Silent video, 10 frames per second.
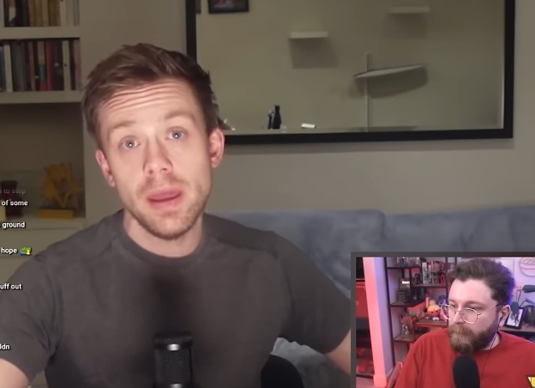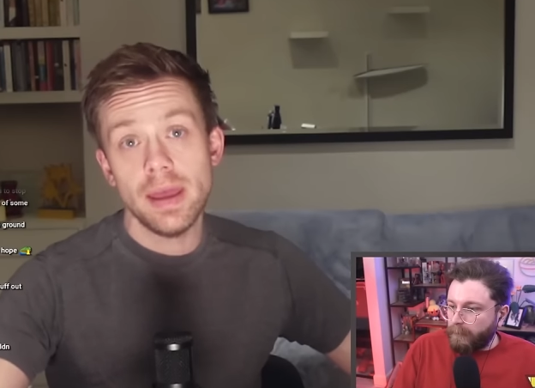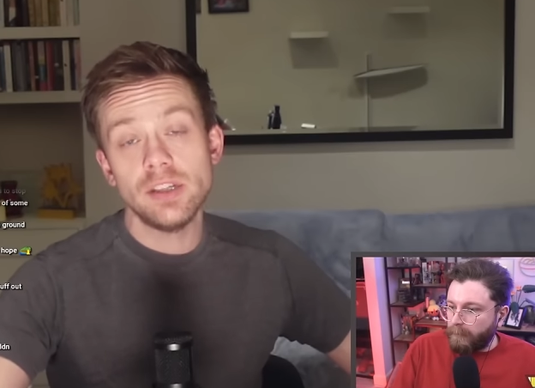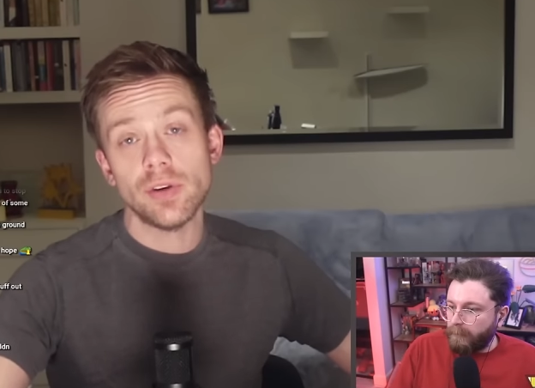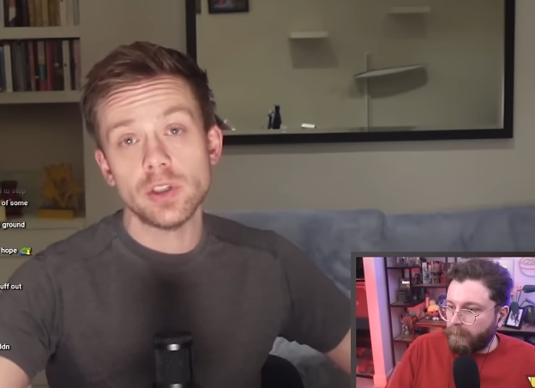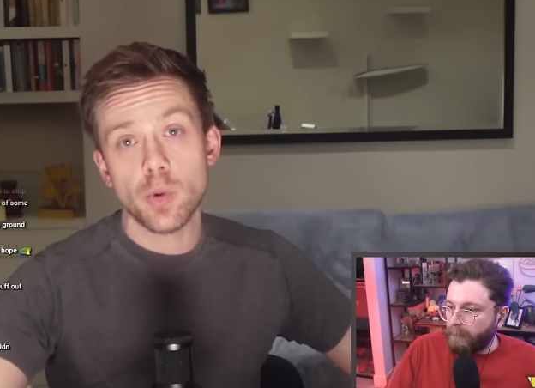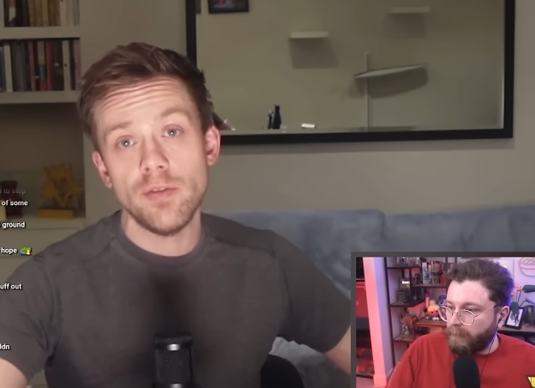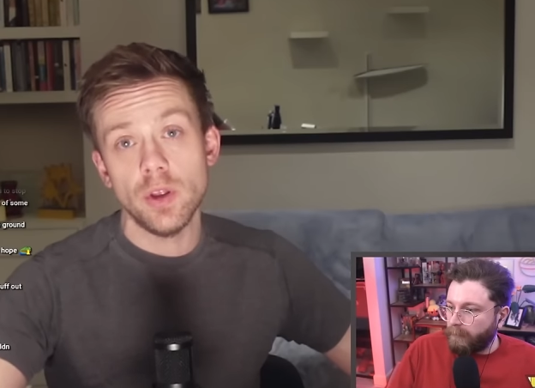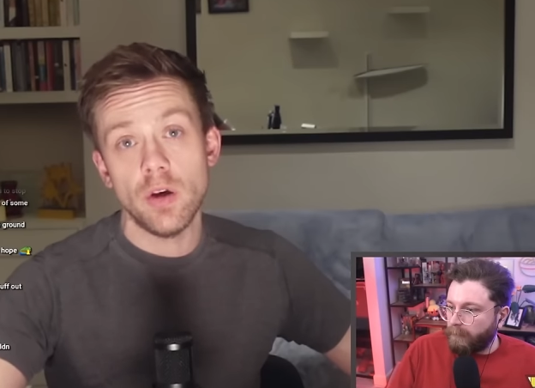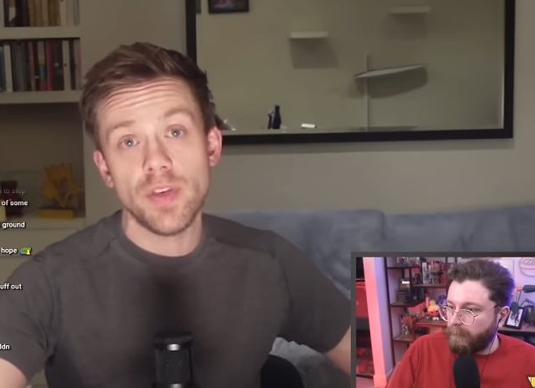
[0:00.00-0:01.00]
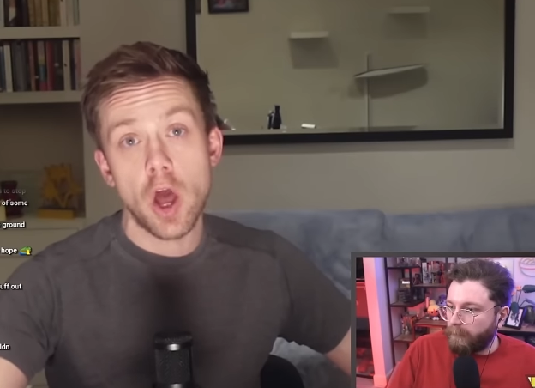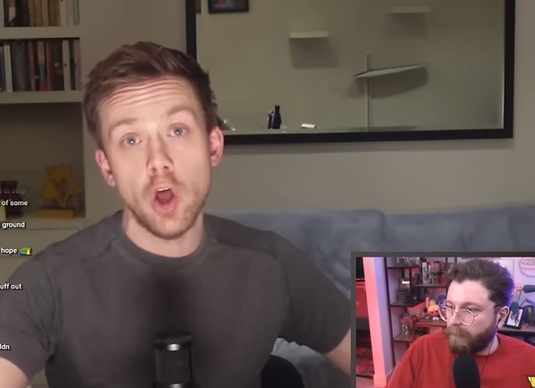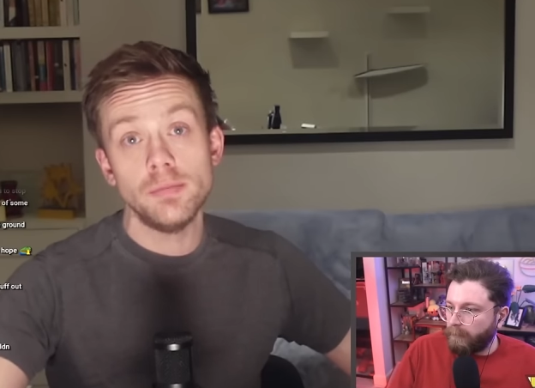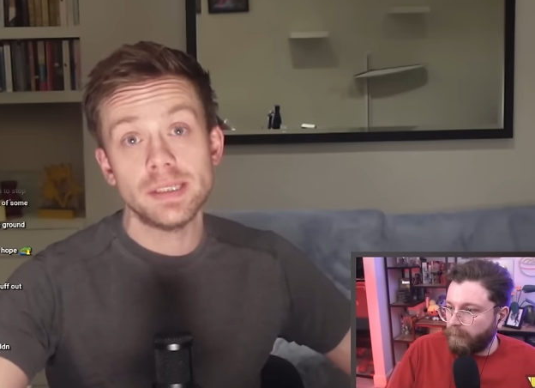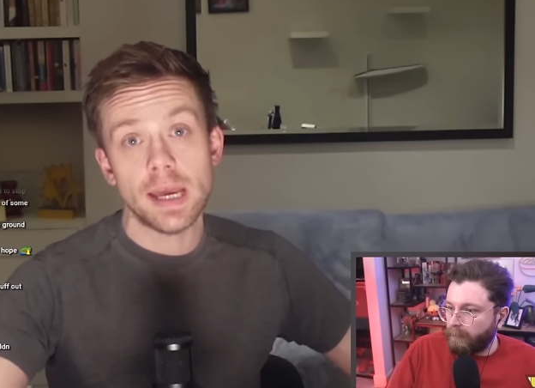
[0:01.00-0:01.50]
Speaker 1: Israel's equivalent of their
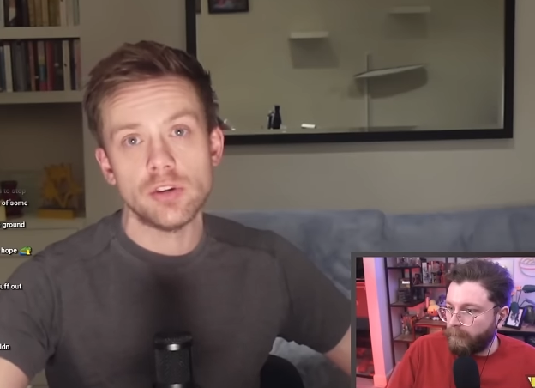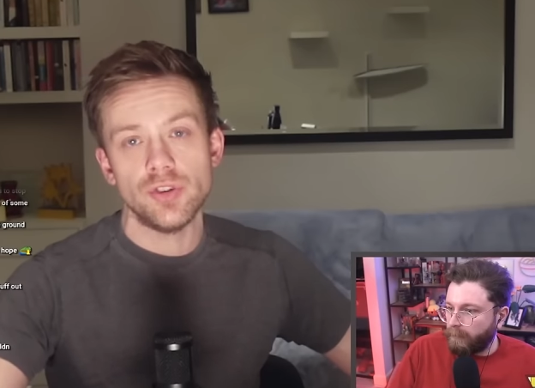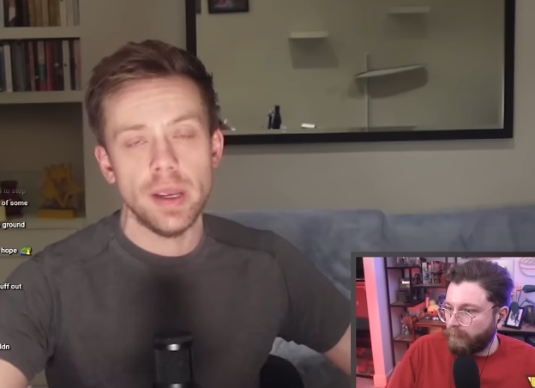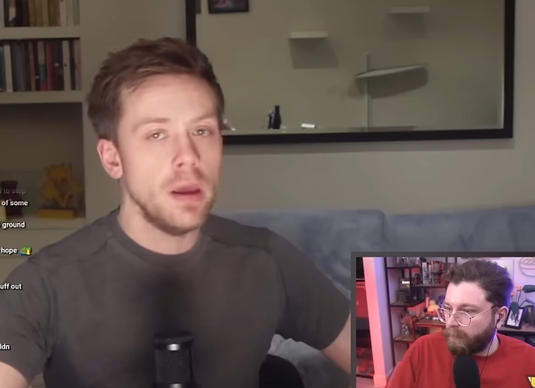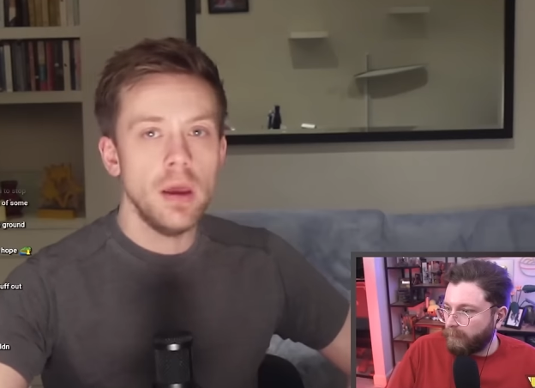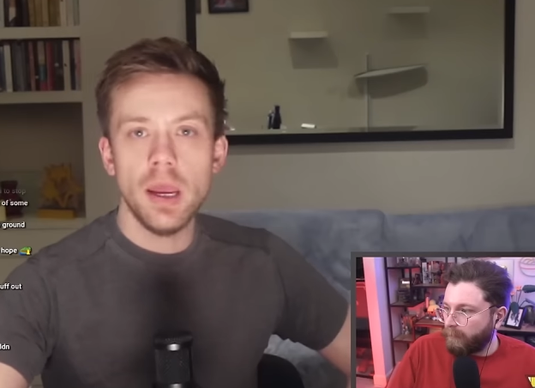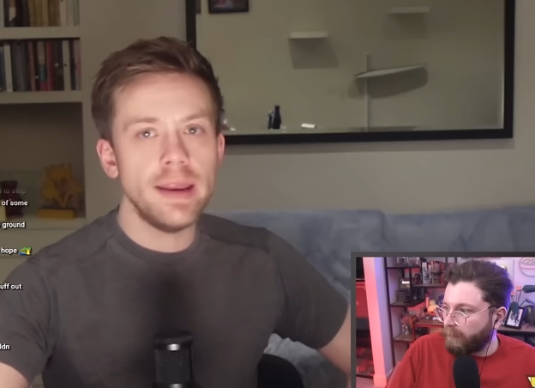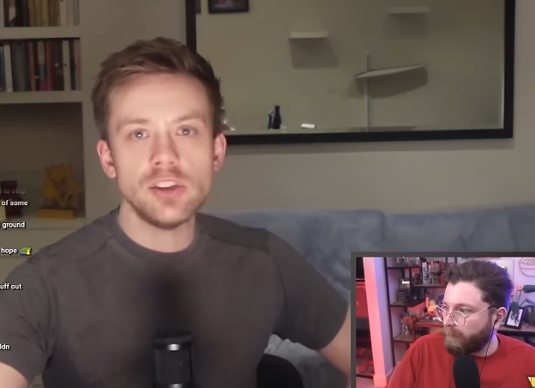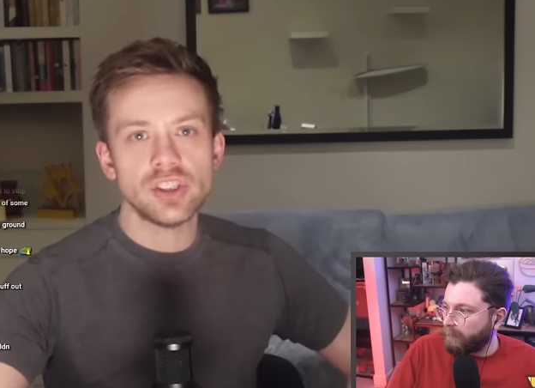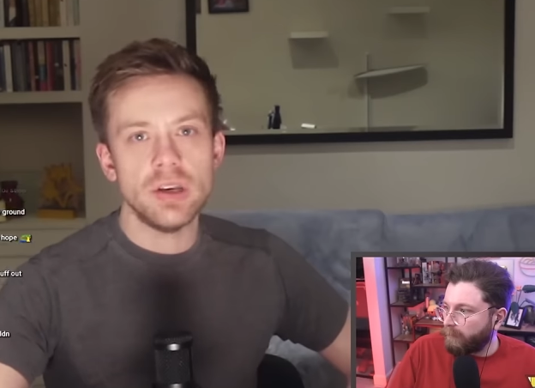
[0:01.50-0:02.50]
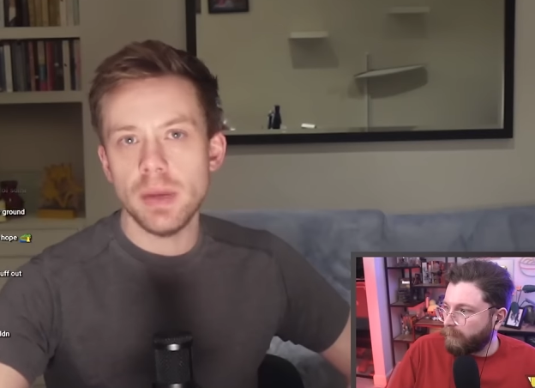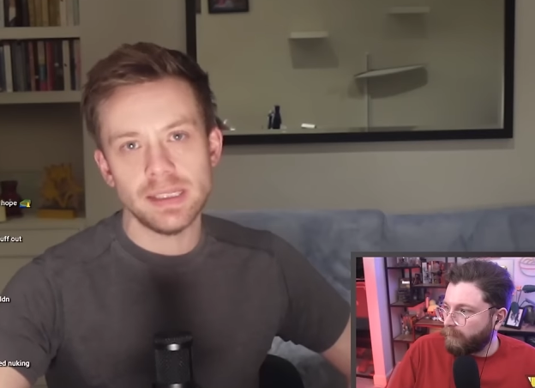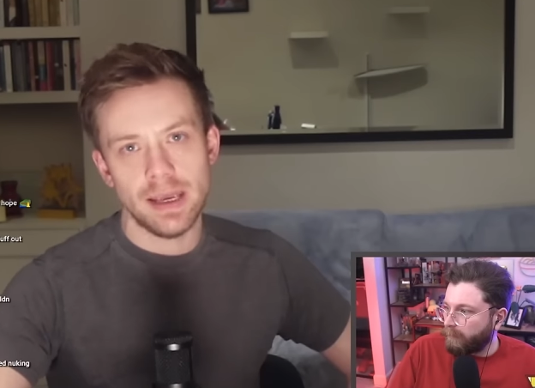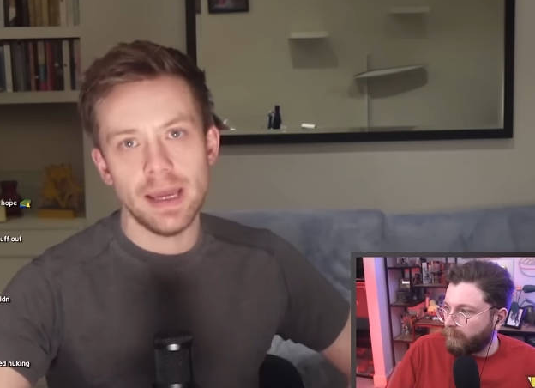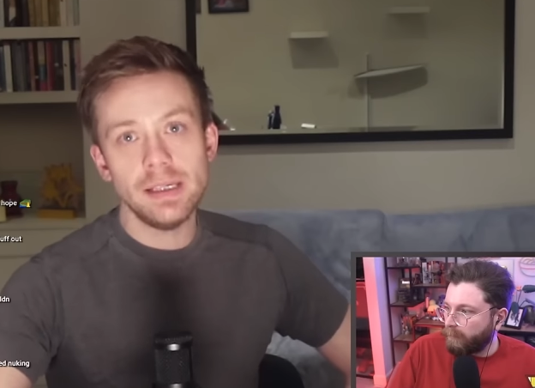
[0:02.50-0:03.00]
Home Secretary, he didn't just
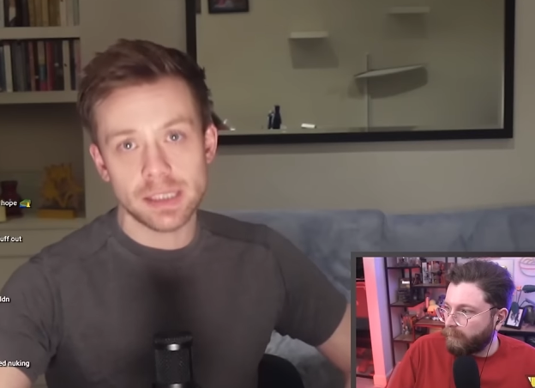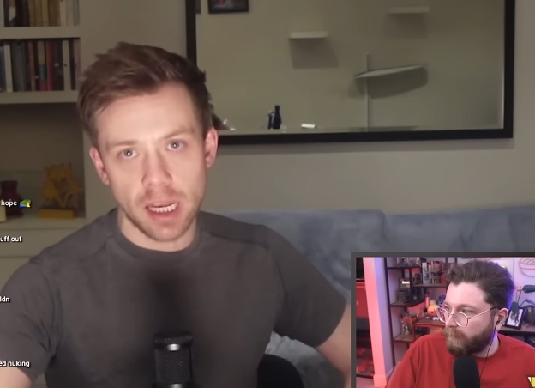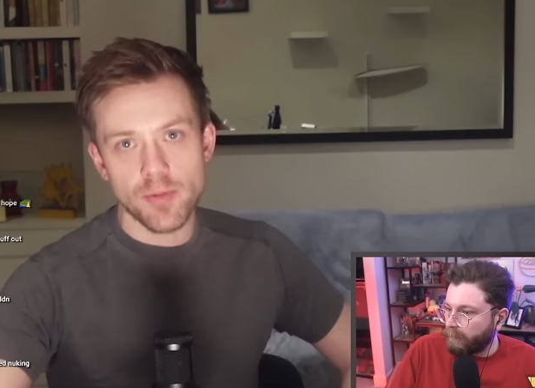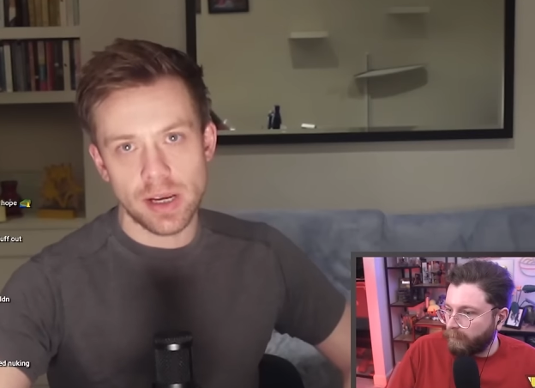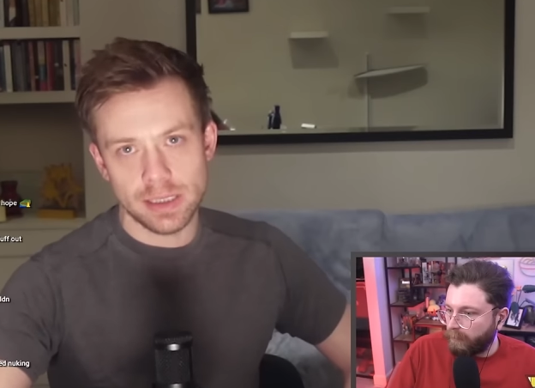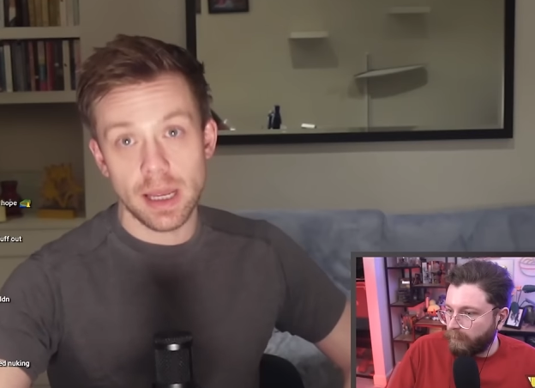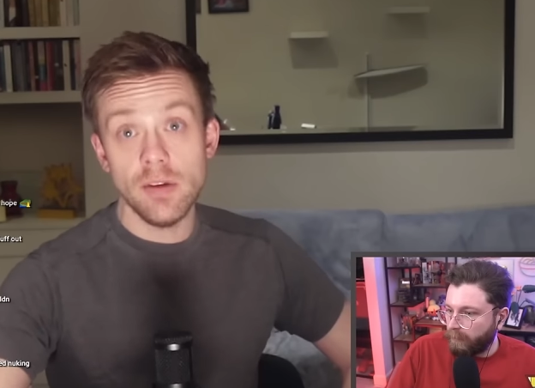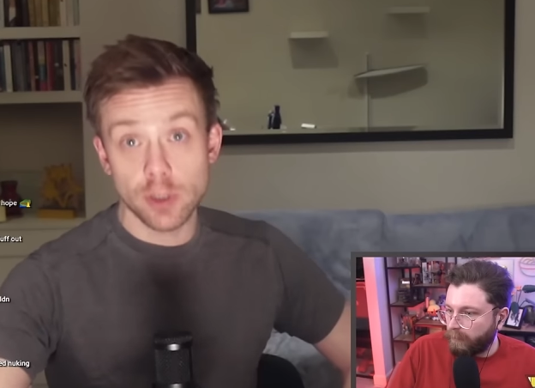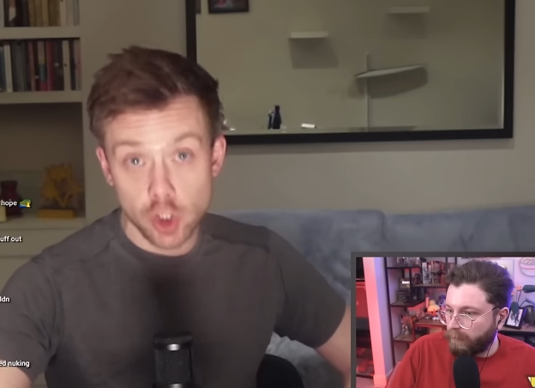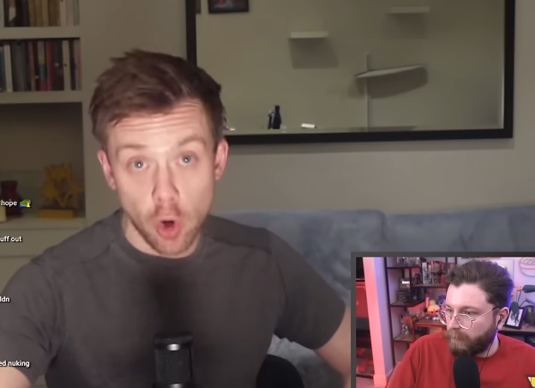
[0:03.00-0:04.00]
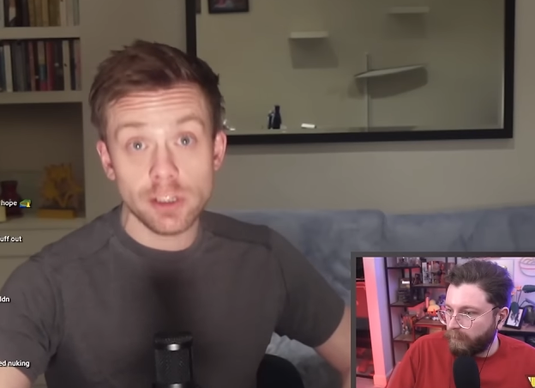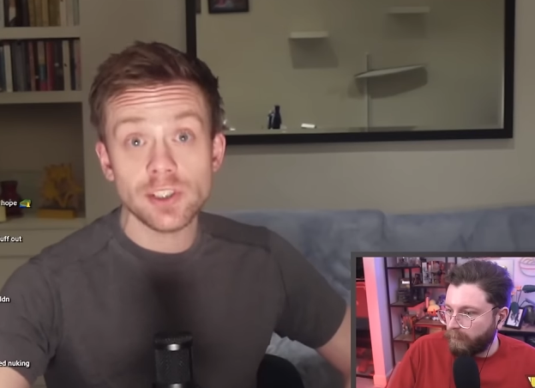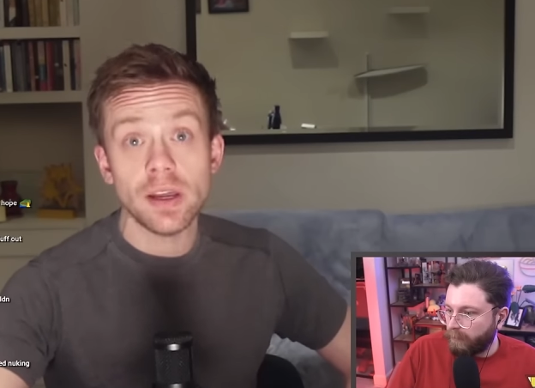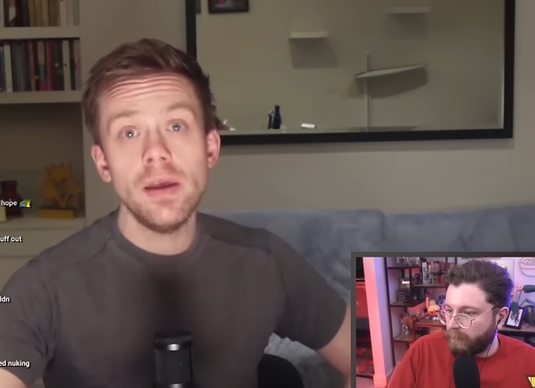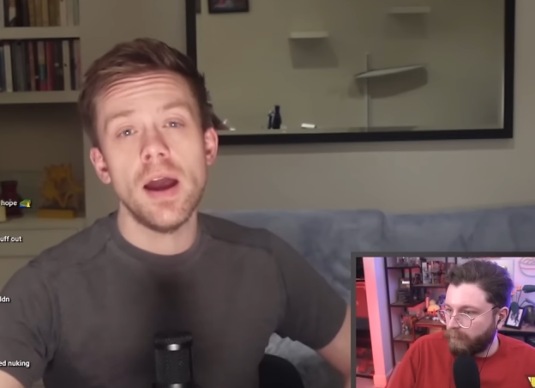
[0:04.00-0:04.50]
admit it, he celebrated it, he rejoiced,